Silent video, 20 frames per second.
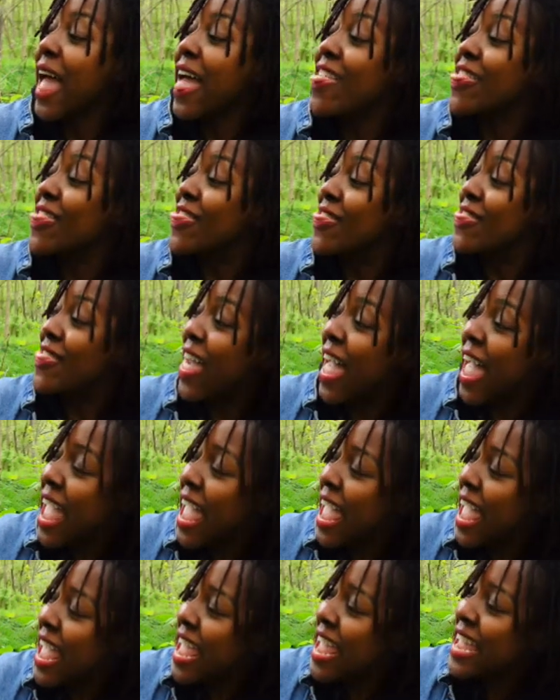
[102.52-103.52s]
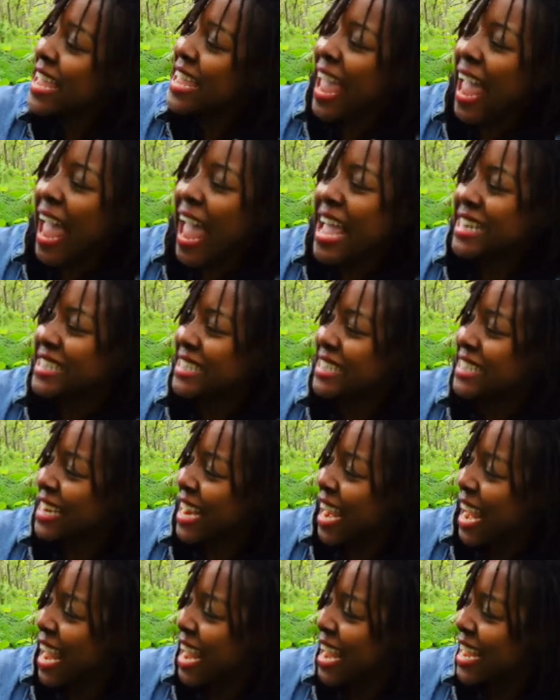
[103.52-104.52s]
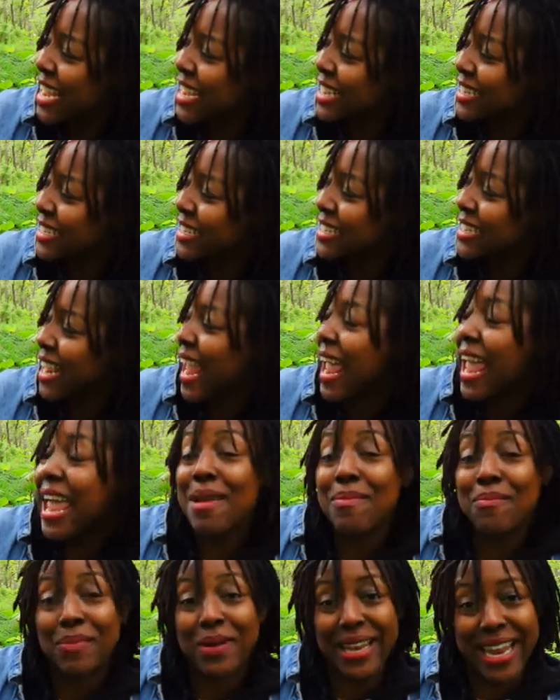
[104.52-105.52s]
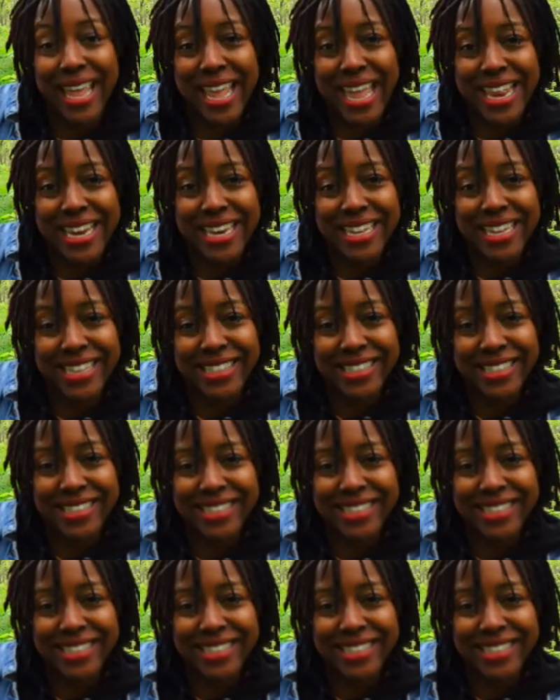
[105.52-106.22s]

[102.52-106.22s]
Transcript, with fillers: They can change a planet.